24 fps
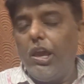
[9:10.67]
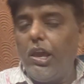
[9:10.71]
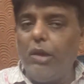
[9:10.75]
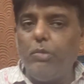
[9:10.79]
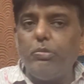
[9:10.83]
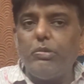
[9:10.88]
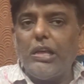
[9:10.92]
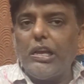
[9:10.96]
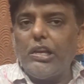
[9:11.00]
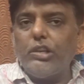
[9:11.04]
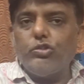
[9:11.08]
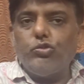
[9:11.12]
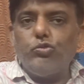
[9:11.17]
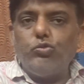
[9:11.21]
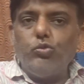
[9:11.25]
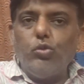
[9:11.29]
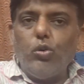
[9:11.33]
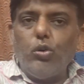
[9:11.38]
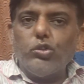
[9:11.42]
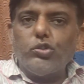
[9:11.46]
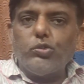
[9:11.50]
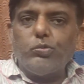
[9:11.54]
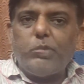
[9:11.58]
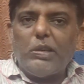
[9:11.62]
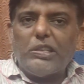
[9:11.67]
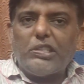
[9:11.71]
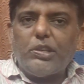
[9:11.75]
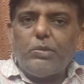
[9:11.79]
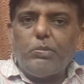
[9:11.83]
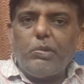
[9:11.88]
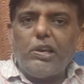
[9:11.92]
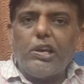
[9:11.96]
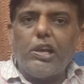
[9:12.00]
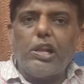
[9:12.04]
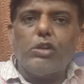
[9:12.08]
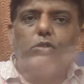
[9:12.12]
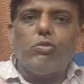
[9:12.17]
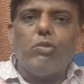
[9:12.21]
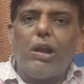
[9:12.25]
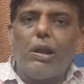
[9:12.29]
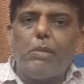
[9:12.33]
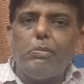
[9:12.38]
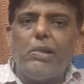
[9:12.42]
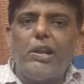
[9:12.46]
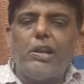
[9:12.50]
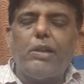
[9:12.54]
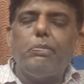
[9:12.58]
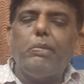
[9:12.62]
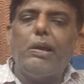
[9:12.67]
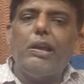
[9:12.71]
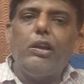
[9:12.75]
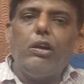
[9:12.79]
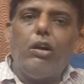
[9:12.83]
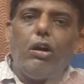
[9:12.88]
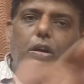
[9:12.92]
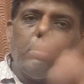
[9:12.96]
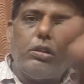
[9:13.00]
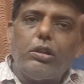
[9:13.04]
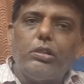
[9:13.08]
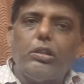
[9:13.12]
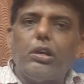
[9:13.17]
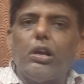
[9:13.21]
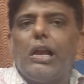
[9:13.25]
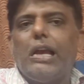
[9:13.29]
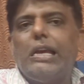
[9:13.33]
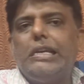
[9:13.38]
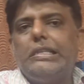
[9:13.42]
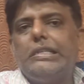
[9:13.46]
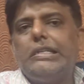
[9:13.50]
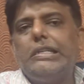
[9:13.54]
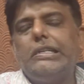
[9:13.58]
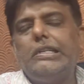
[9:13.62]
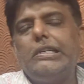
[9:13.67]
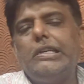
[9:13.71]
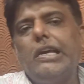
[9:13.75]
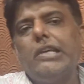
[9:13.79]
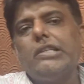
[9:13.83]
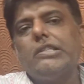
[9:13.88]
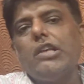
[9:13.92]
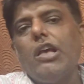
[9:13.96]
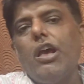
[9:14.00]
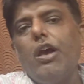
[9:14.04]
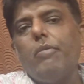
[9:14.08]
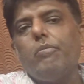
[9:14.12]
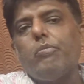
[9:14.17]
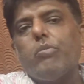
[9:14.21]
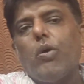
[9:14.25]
If there is no specific requirement by another ICDS,